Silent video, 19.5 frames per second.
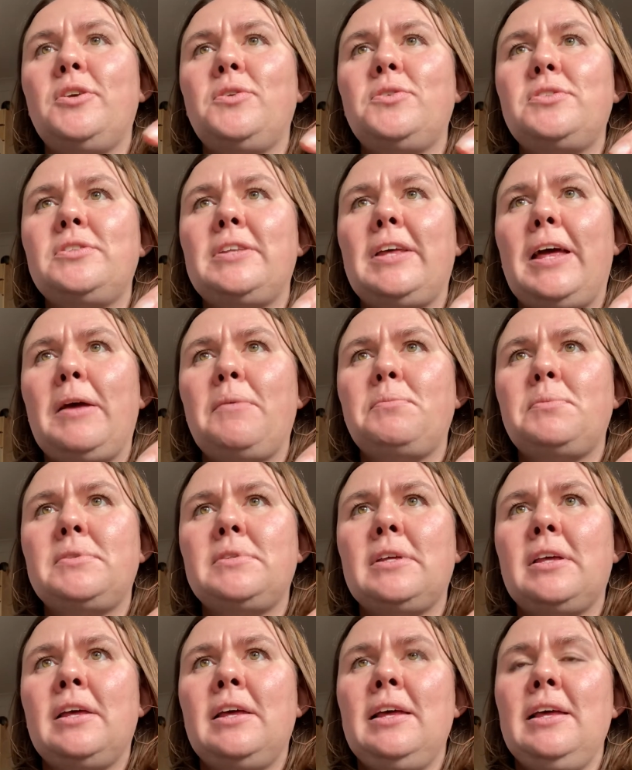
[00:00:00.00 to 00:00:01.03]
steps.
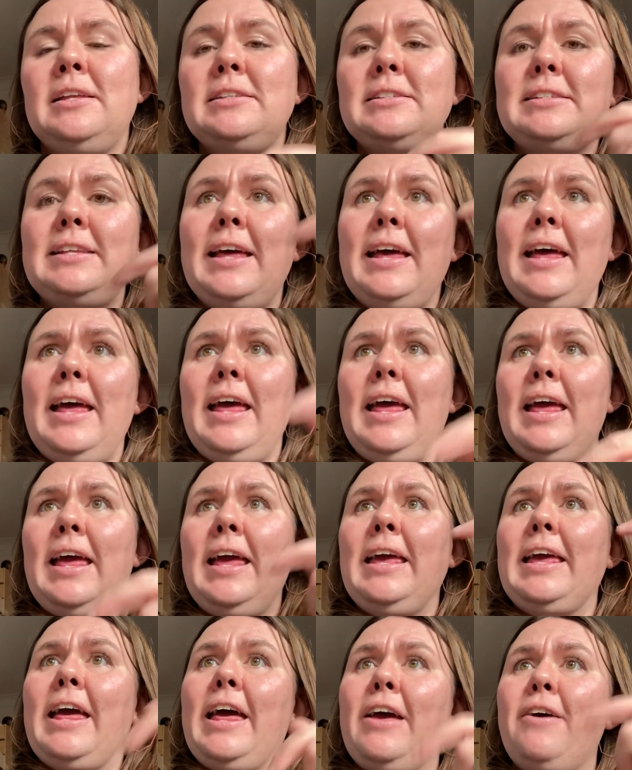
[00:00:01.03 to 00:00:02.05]

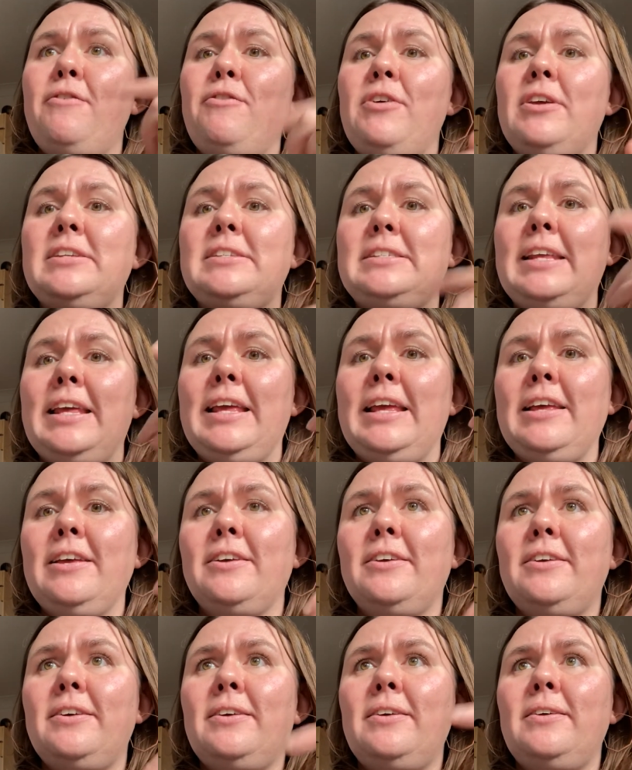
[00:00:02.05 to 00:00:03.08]
Day, every
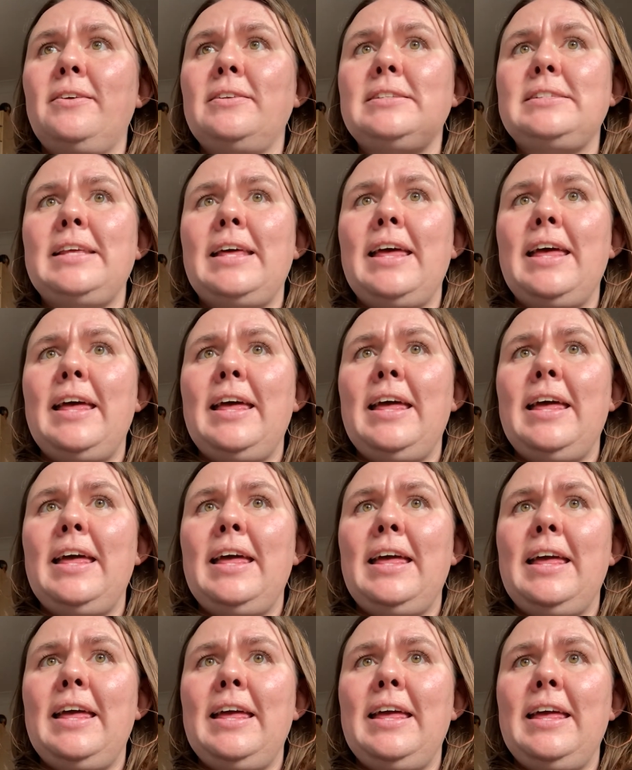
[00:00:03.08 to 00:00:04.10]
single
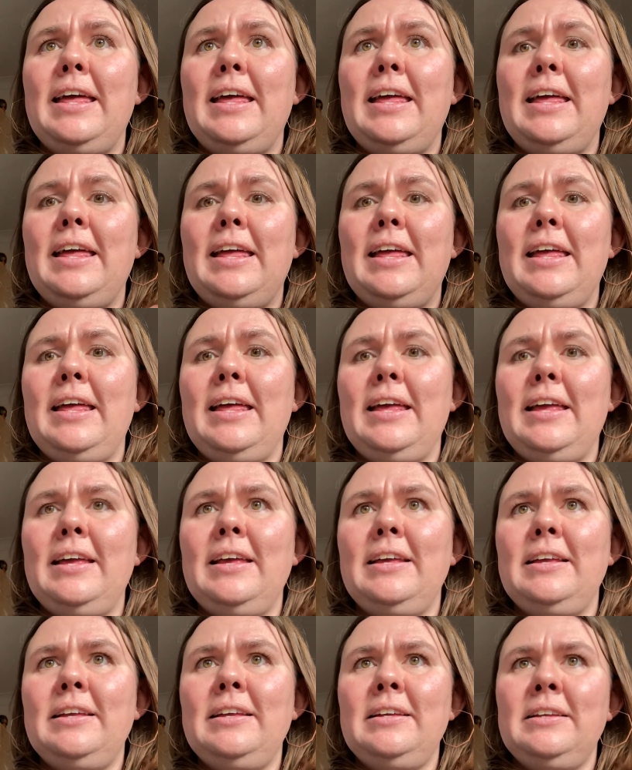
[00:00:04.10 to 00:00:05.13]

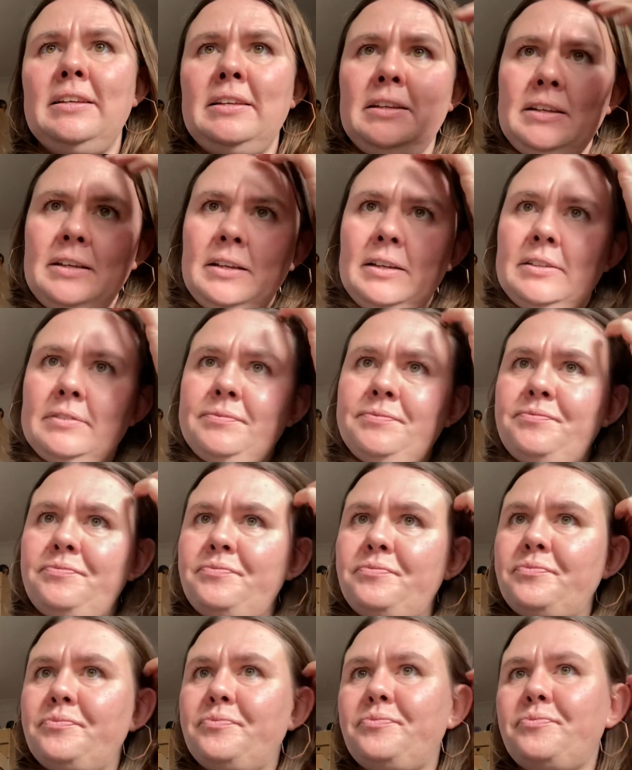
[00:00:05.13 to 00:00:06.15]
day.
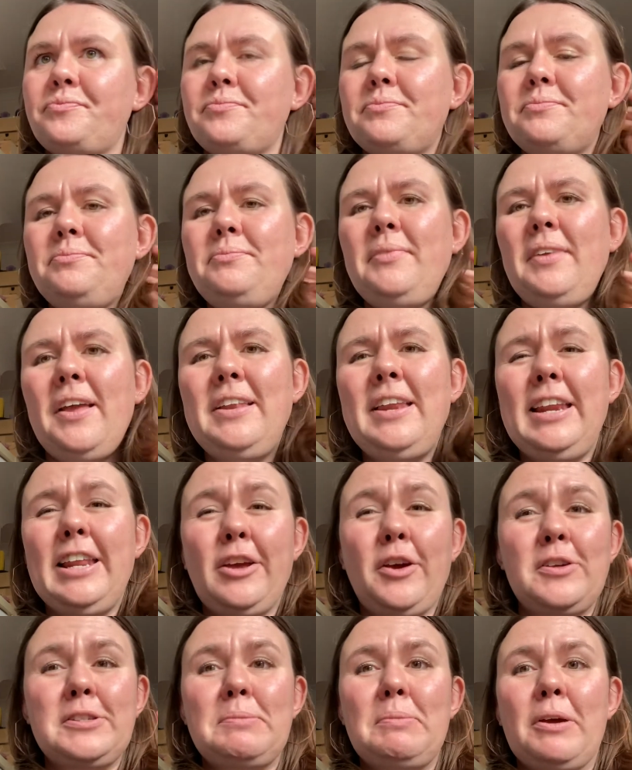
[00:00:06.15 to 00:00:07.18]
And then it
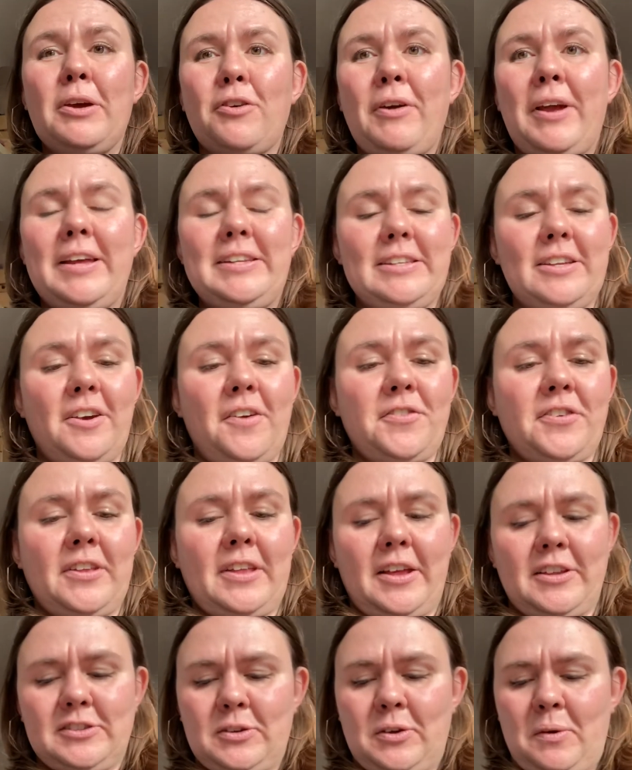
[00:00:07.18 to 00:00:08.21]
goes a bit crazy after
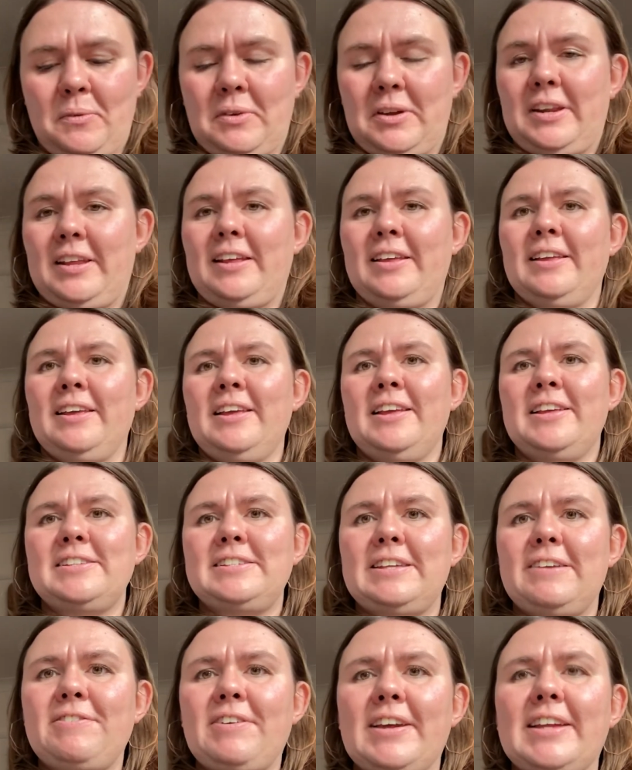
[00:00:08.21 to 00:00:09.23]
that. So I'm going to
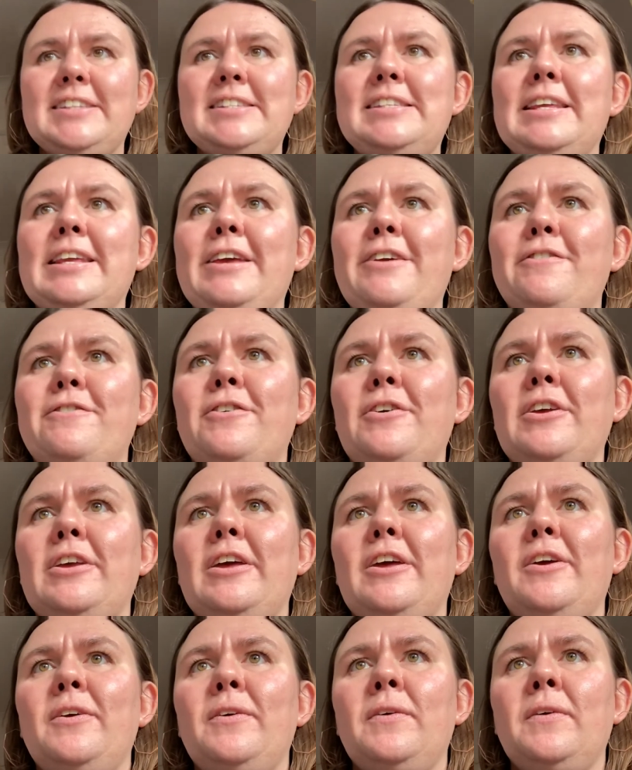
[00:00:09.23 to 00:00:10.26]
see if I can sing it for
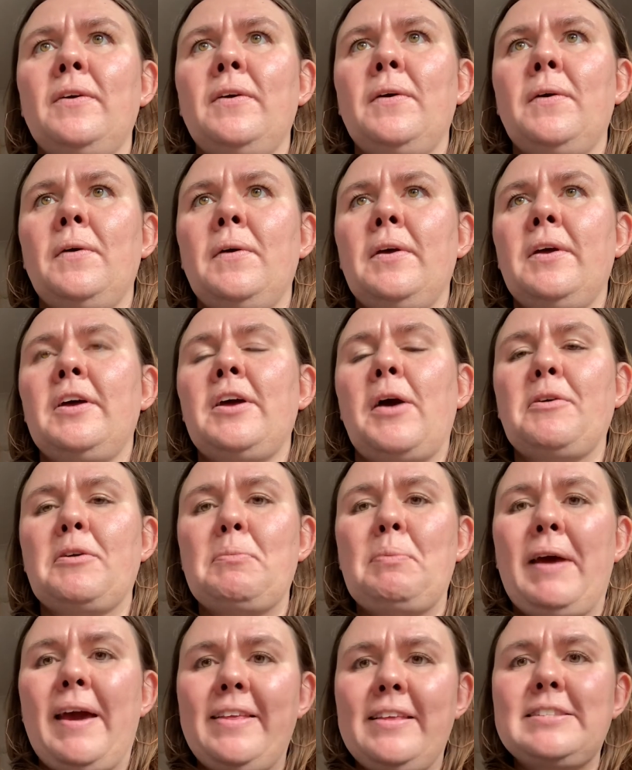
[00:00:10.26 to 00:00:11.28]
you. I'm going to
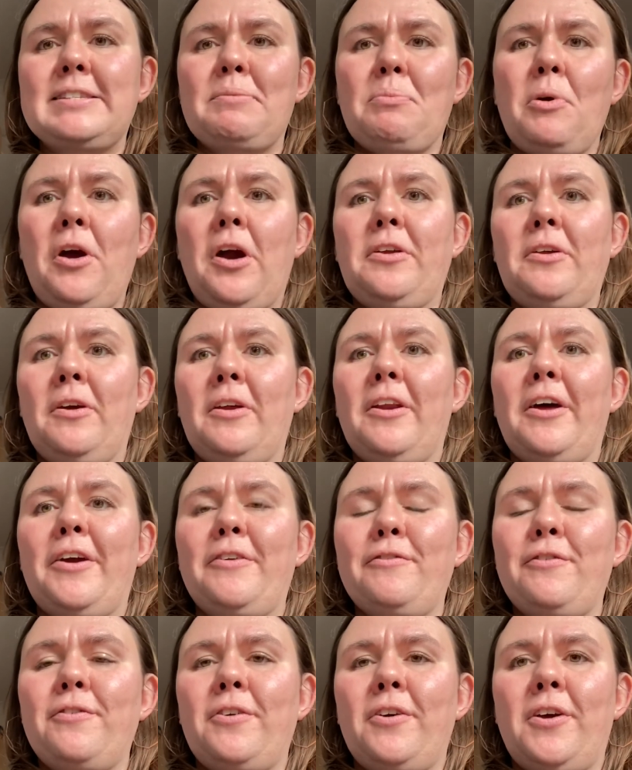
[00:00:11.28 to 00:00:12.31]
play the soprano
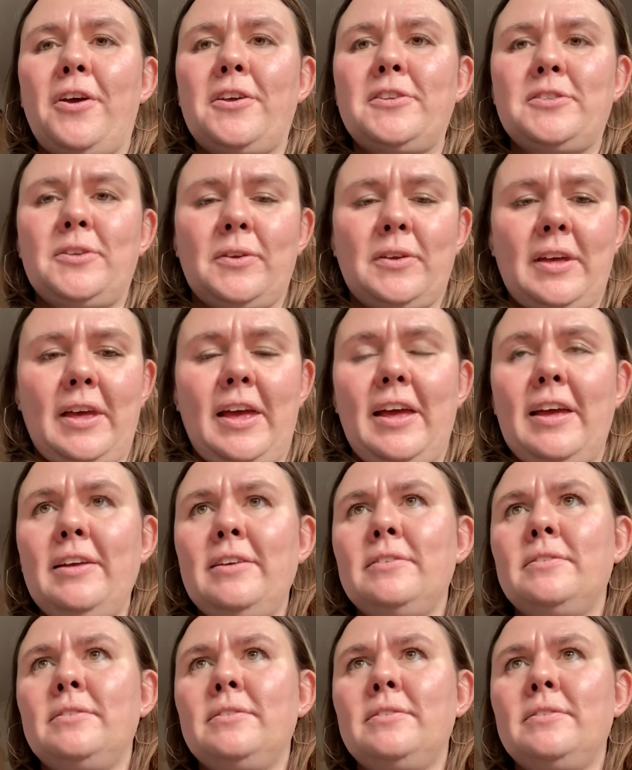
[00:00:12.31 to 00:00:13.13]
line first, okay?